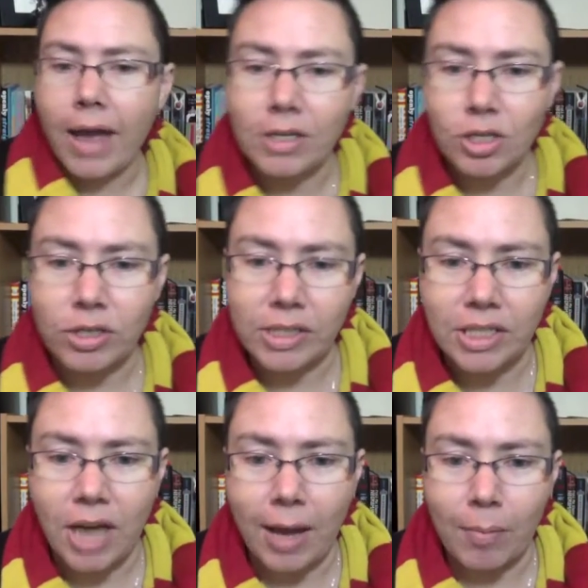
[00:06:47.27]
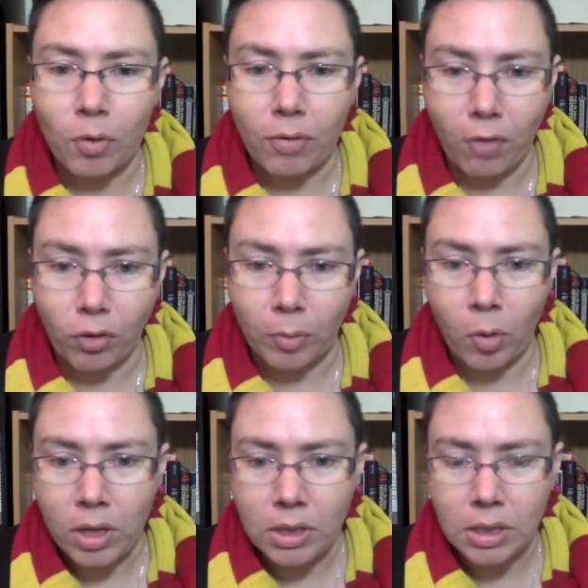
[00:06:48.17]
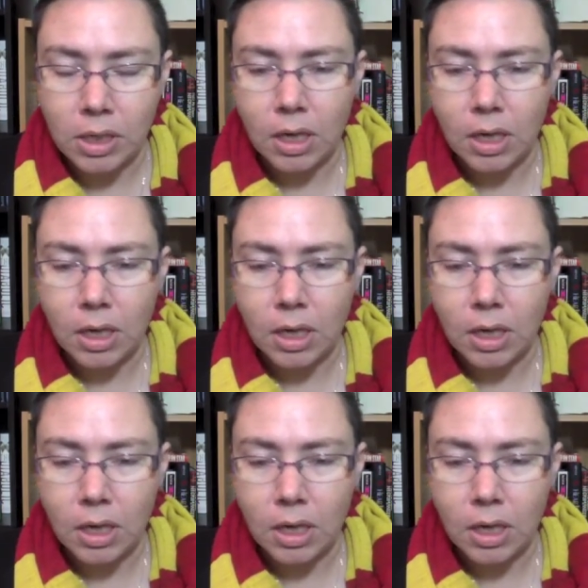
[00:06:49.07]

and it turned into I am Lord Voldemort?